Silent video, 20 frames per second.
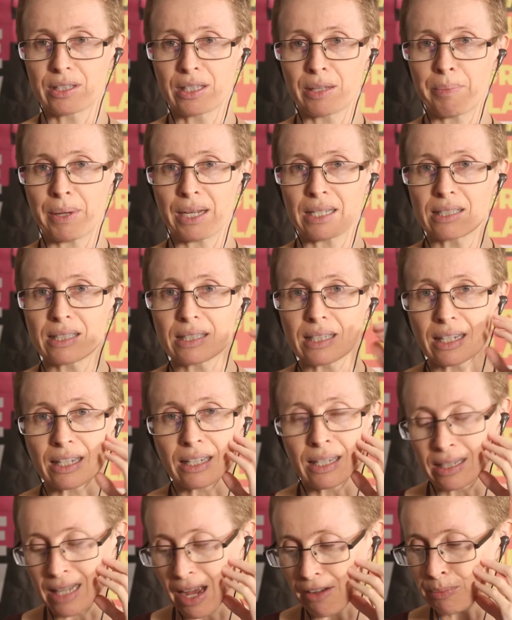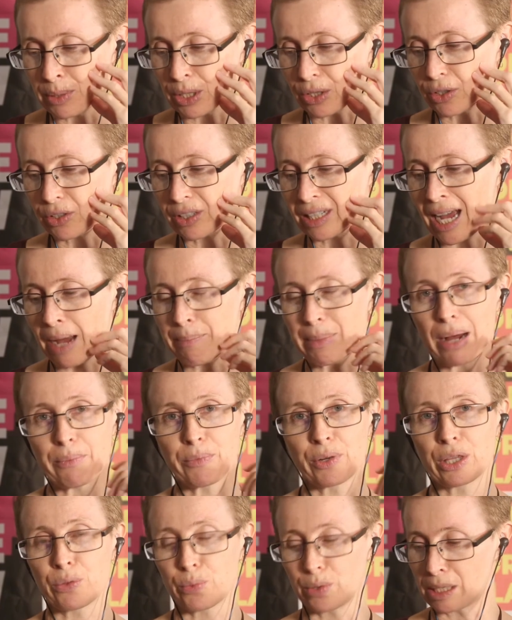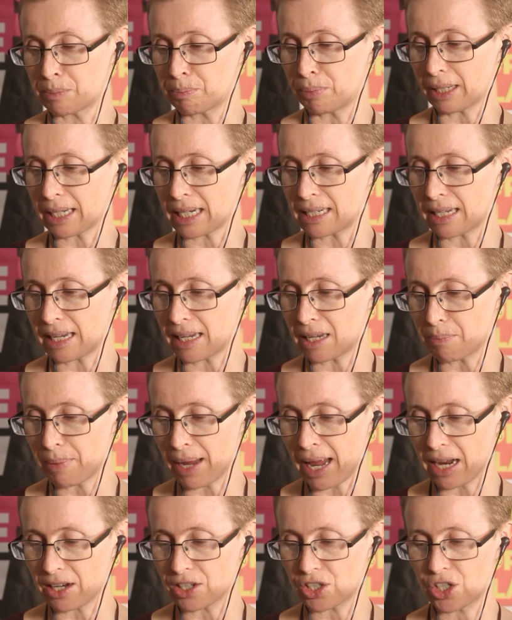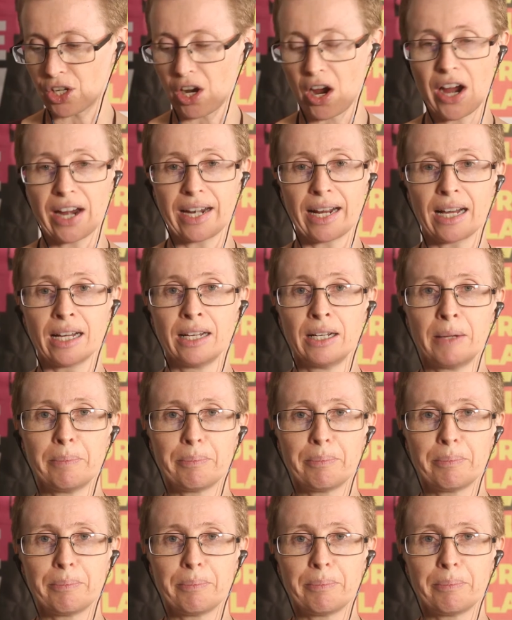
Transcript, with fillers: the best the government could come up with was bleating about China